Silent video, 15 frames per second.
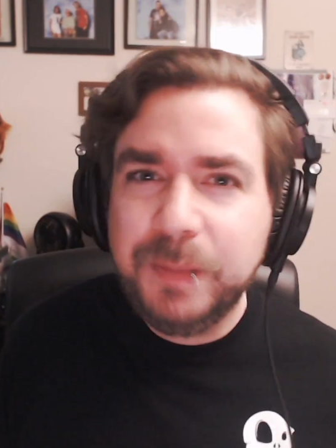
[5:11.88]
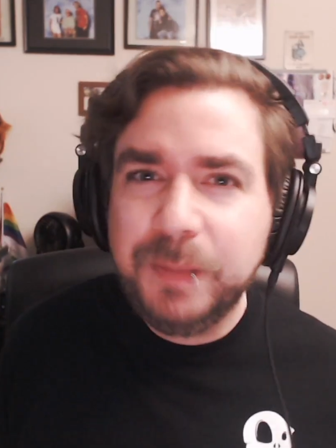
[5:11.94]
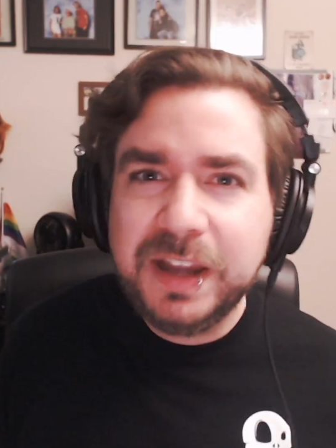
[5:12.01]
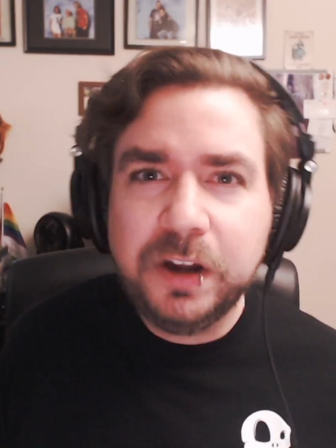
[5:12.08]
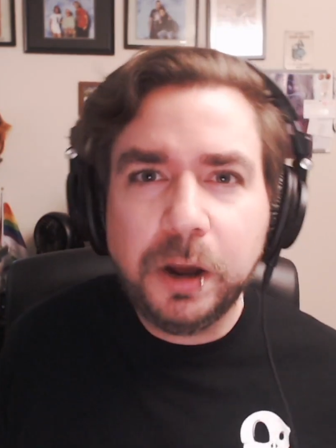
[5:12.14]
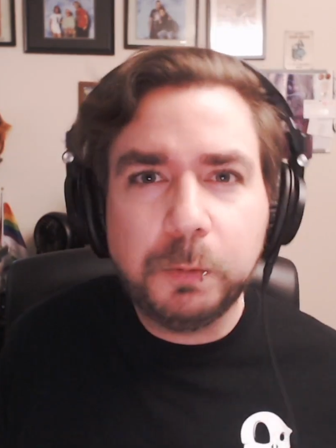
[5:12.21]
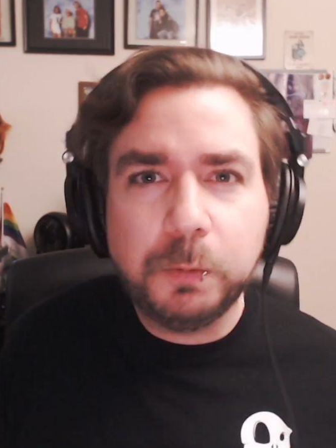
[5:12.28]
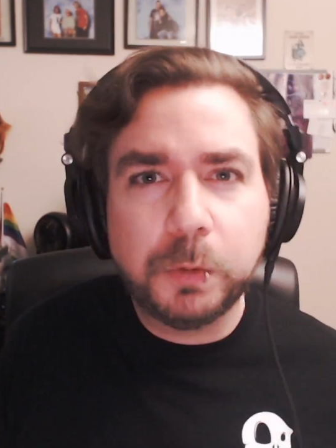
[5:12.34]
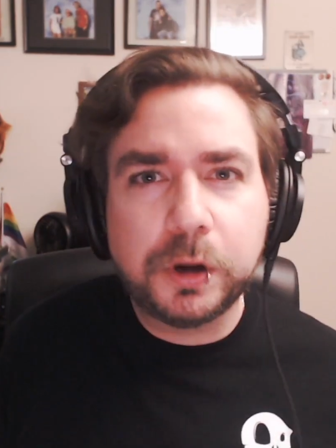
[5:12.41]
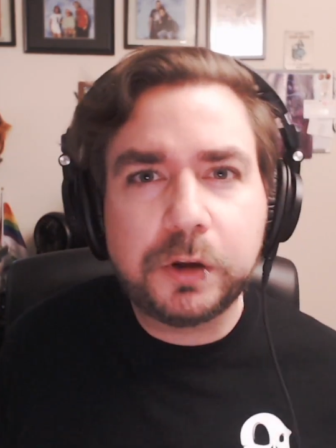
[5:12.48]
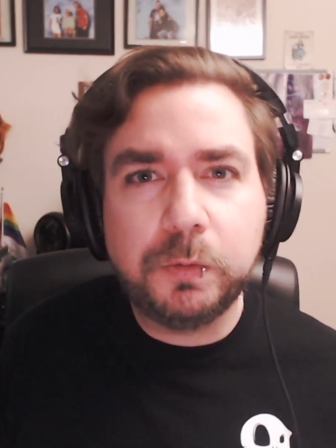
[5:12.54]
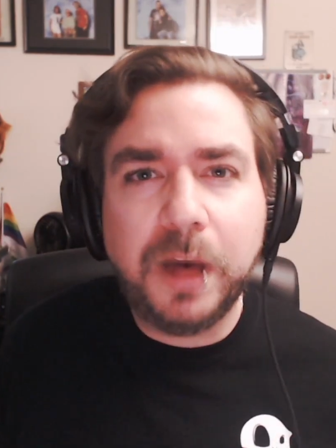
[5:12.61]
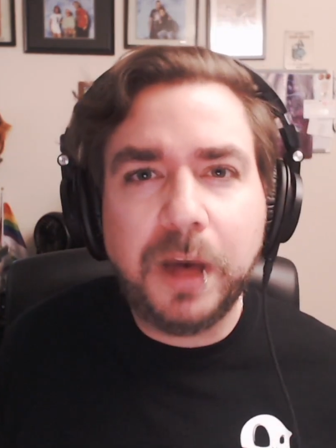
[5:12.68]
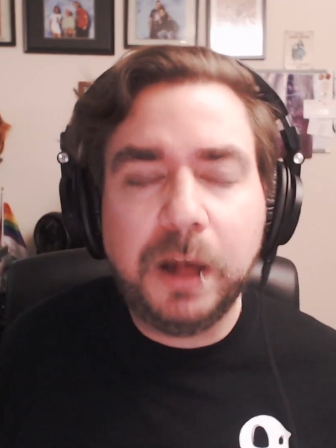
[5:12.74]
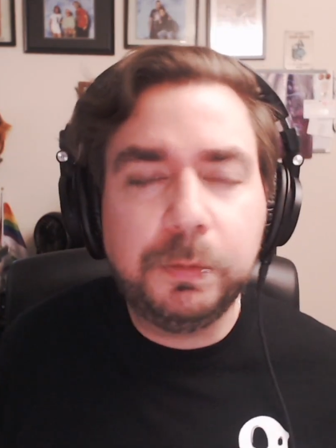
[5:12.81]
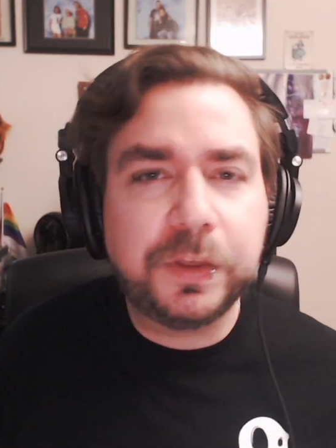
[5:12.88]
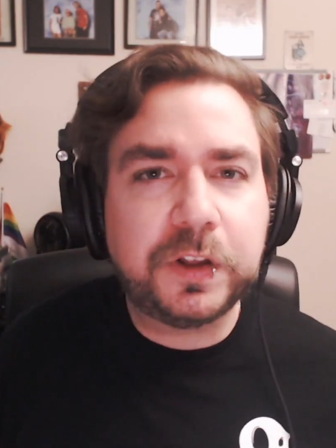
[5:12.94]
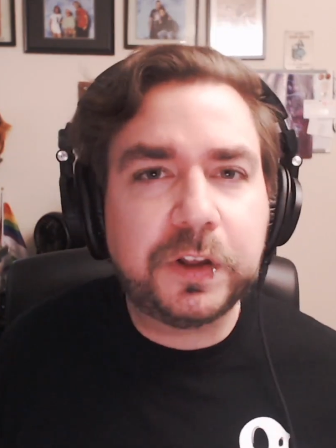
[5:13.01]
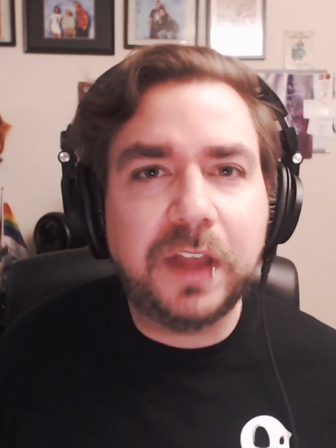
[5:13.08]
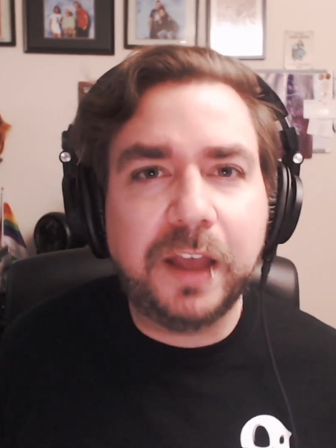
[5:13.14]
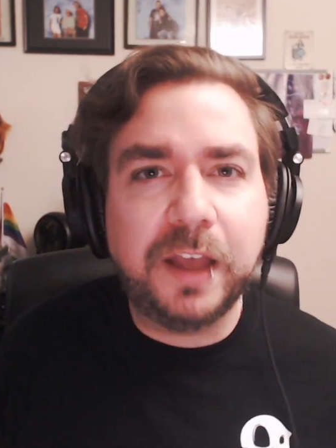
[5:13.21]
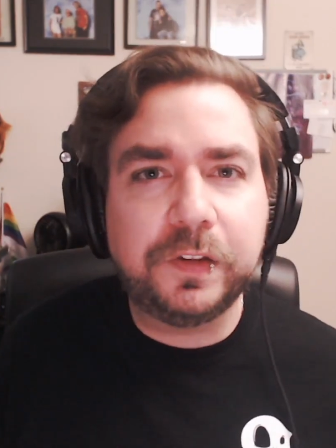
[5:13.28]
it may not work well
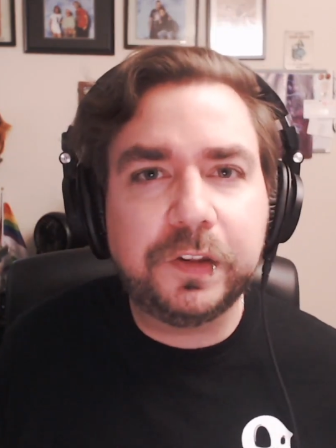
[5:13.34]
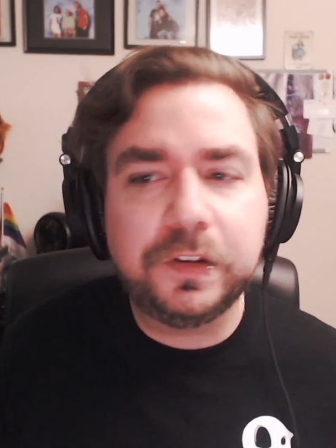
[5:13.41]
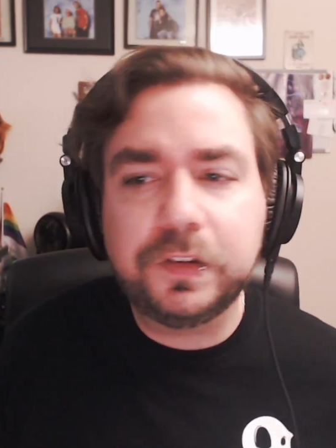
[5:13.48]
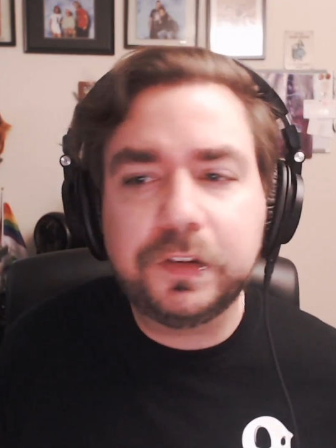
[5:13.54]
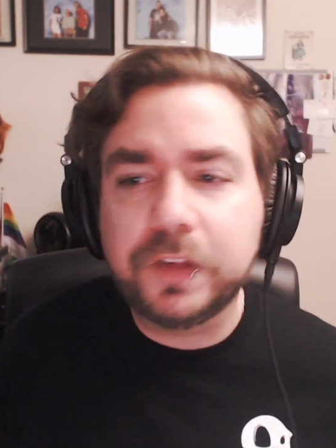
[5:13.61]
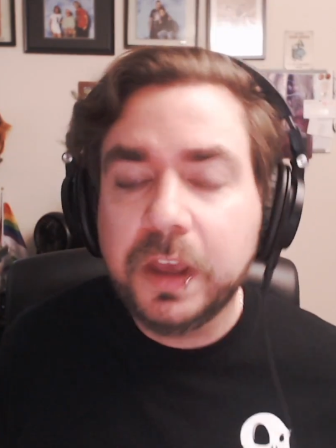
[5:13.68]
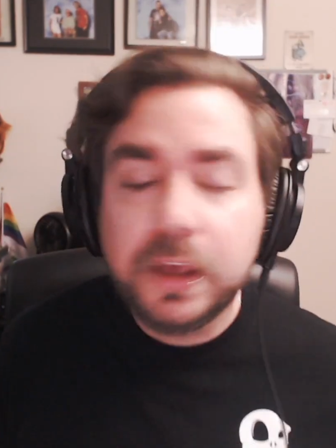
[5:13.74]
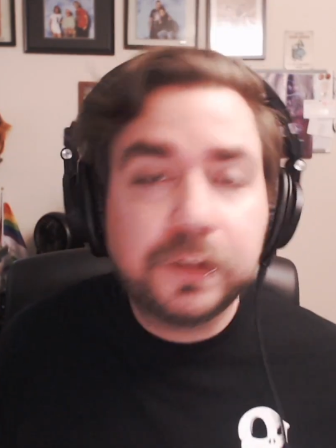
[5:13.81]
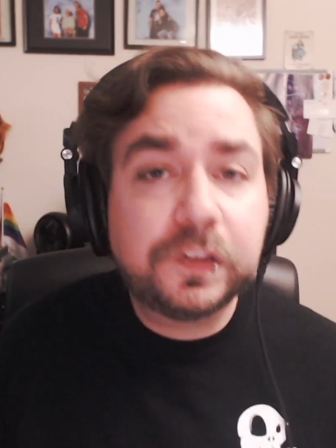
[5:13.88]
with classes